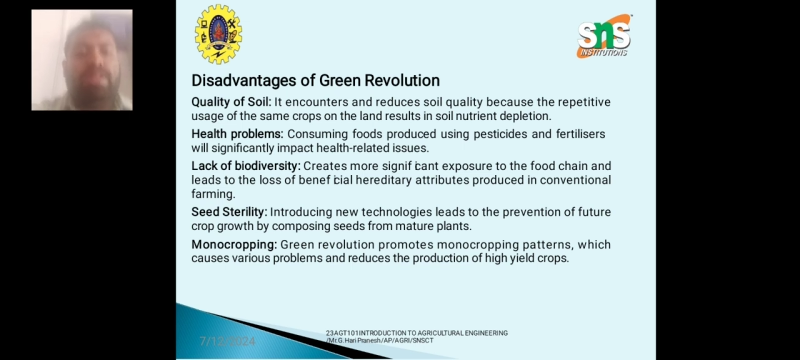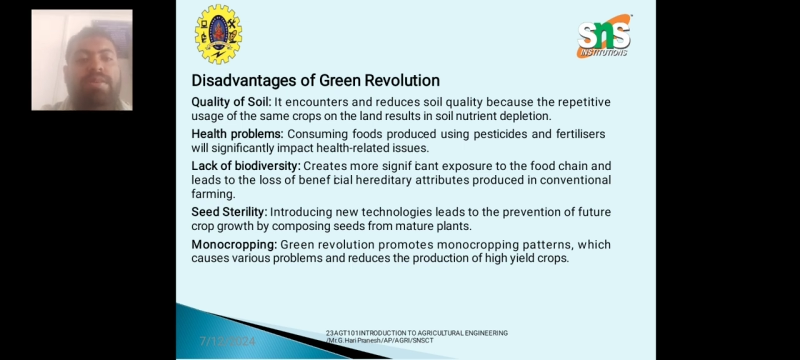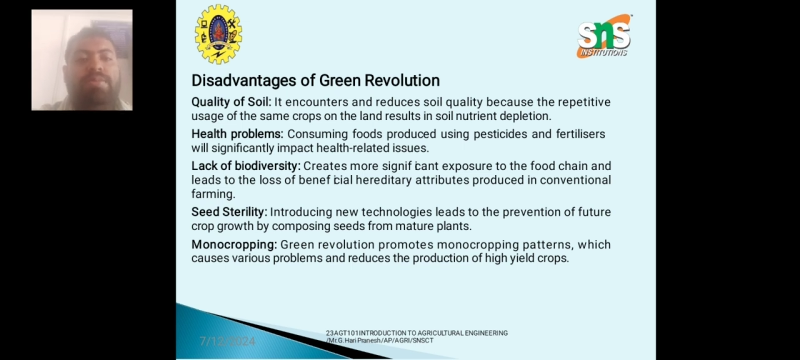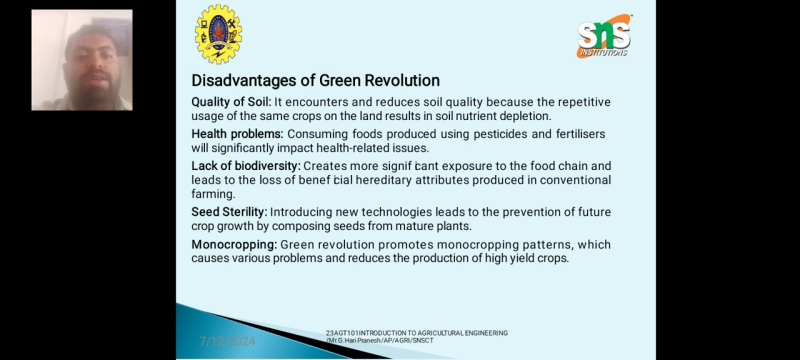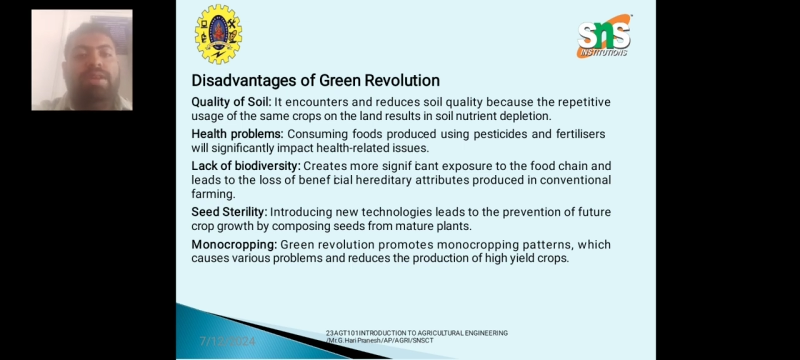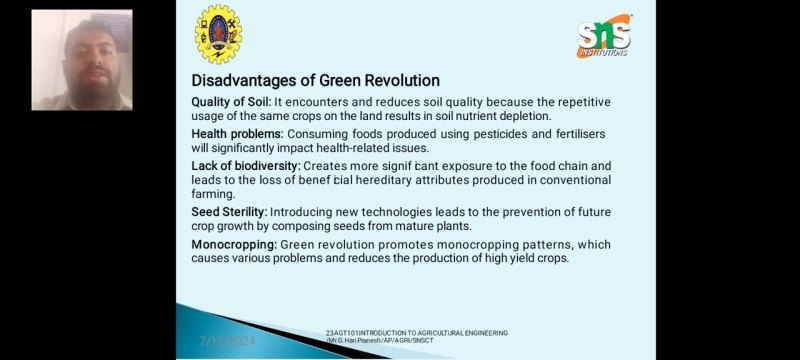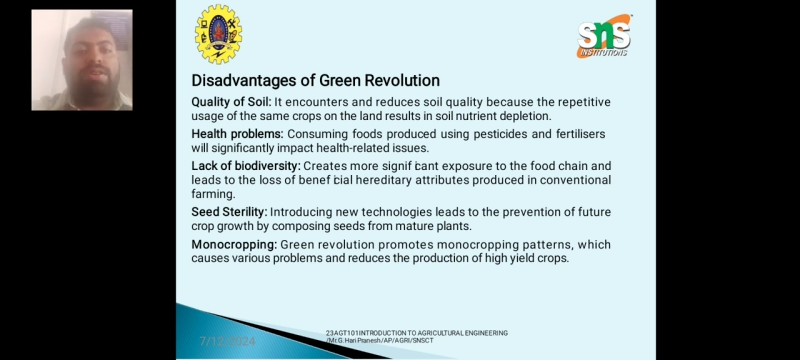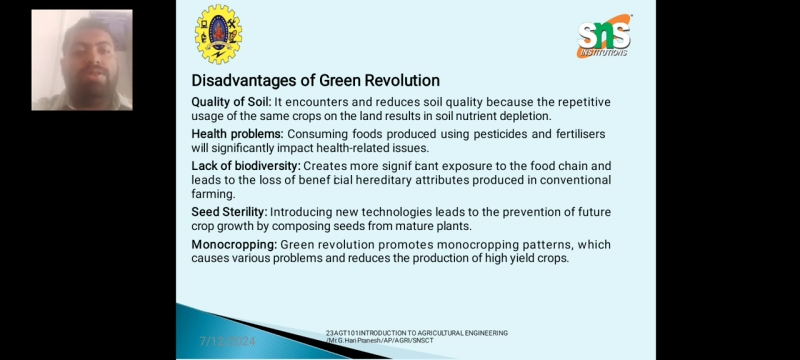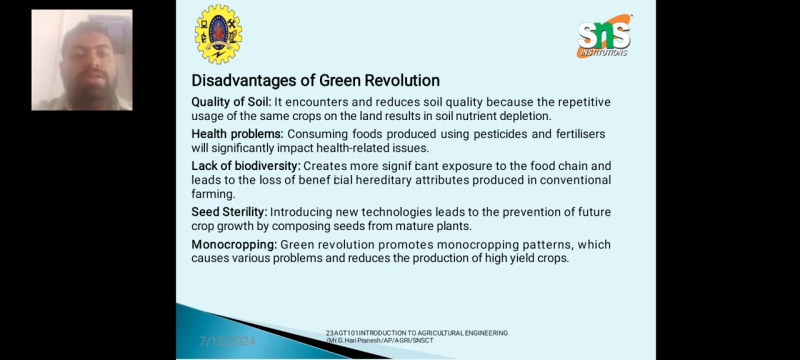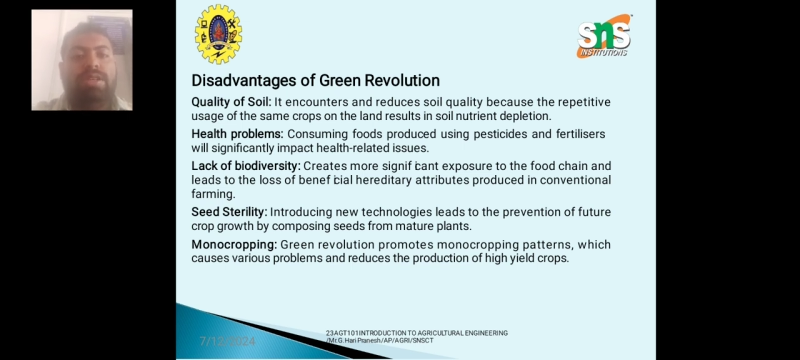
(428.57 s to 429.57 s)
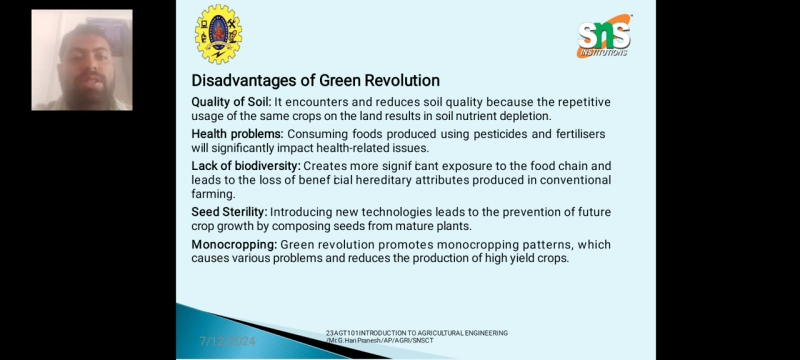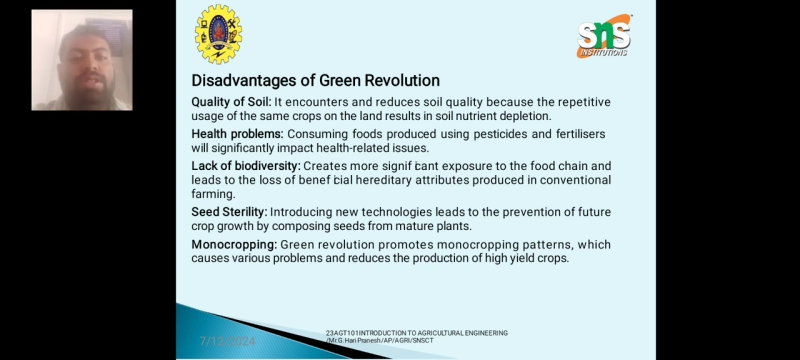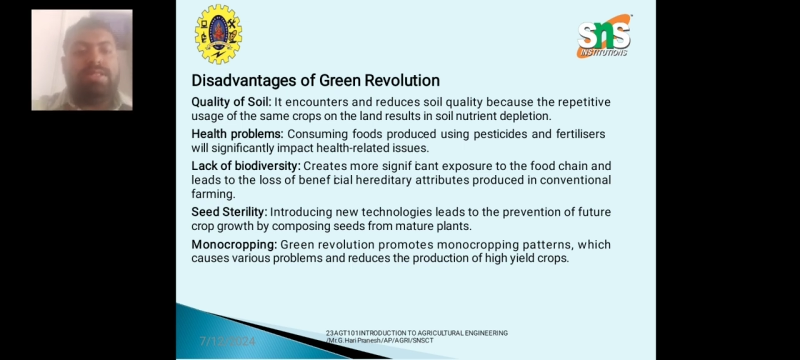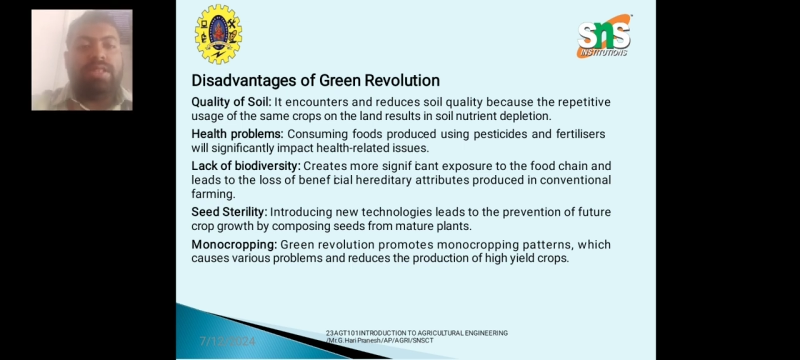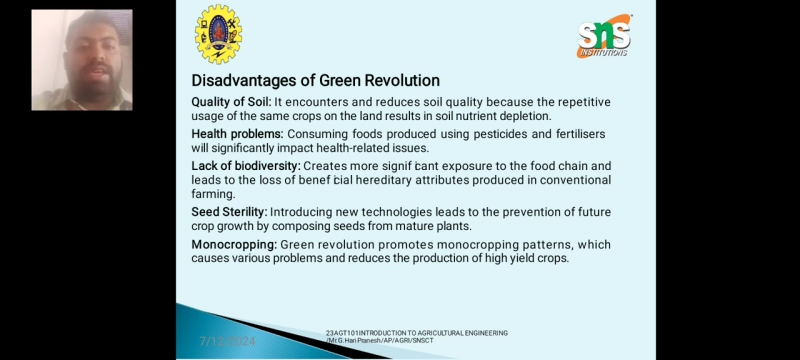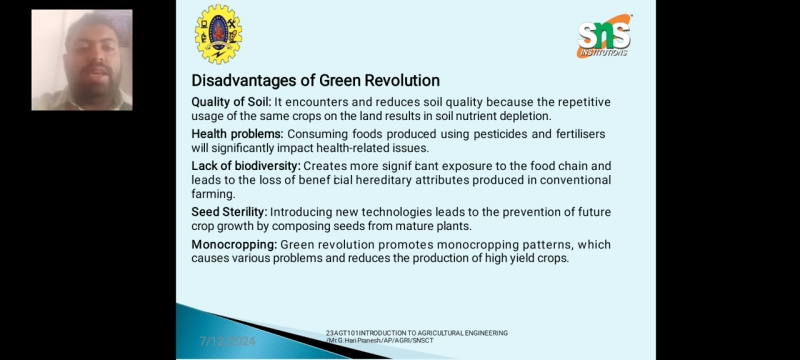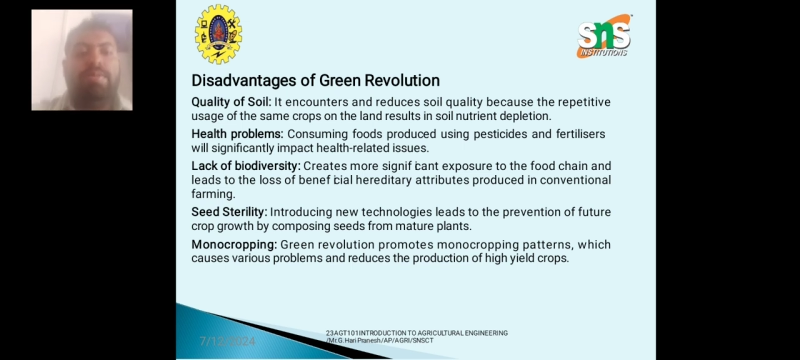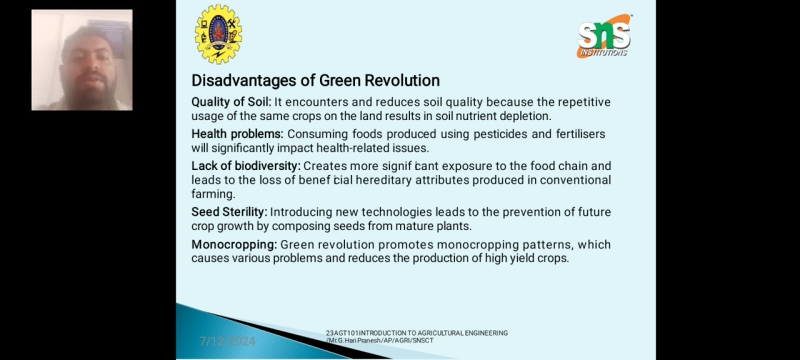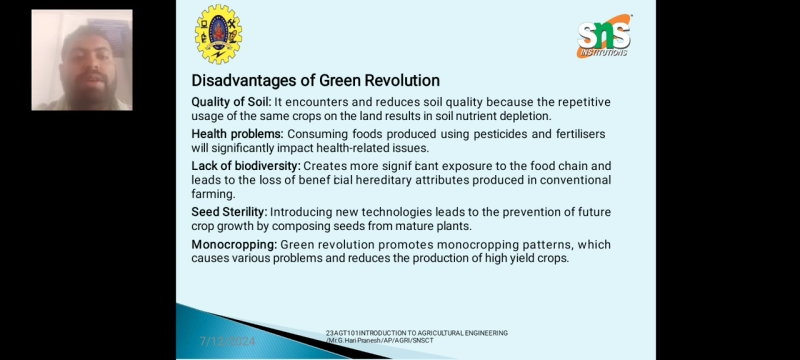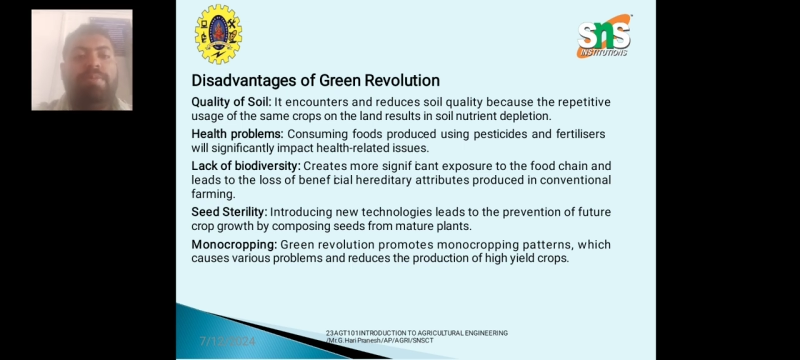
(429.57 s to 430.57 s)
they will be introducing the
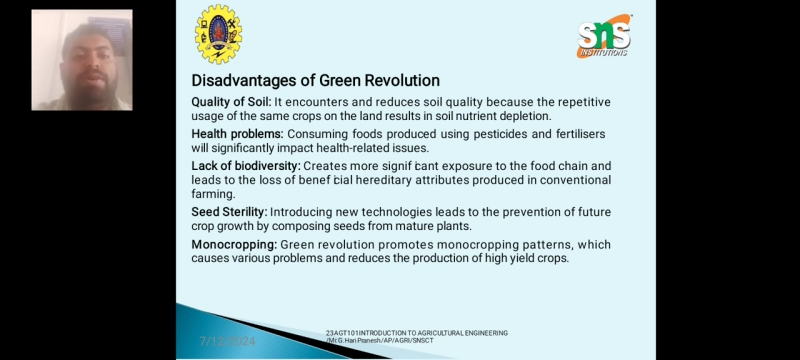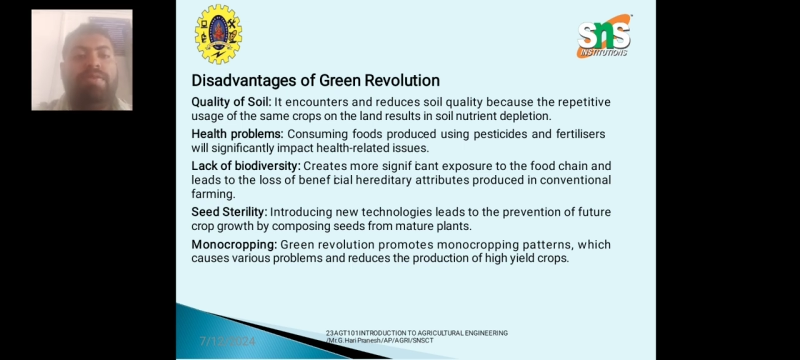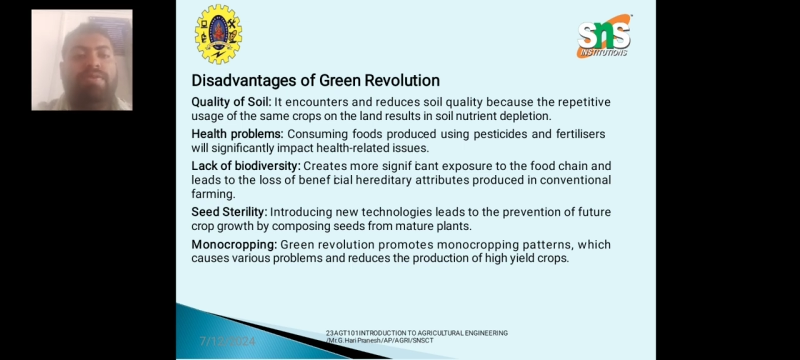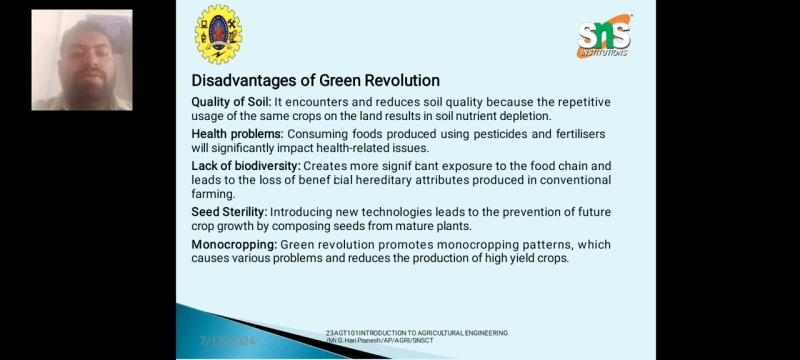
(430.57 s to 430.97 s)
same type of